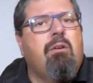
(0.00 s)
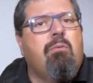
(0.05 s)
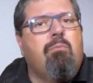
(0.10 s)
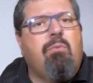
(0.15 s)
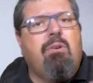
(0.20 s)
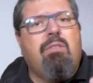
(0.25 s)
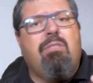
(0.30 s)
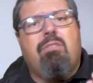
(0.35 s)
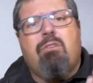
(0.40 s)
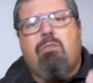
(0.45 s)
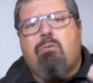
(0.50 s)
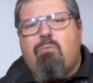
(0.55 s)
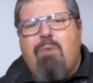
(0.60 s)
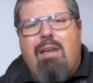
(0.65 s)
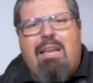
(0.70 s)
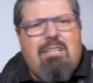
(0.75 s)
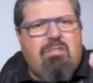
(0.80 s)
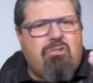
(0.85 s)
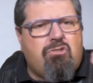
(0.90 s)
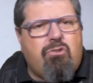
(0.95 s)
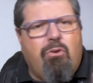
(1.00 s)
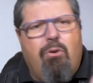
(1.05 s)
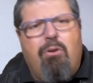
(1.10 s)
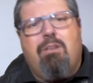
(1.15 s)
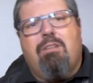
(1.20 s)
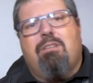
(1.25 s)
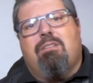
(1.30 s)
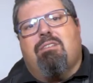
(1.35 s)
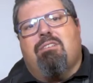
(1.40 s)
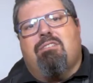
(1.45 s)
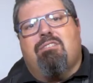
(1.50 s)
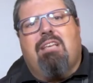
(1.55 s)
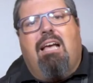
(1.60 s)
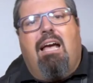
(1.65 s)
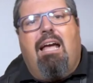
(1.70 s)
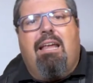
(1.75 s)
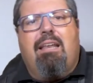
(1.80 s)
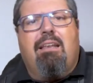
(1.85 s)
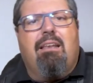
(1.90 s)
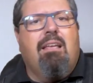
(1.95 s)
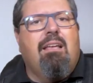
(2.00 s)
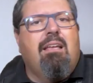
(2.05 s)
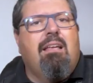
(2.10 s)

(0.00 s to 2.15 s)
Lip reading: with great circuit design,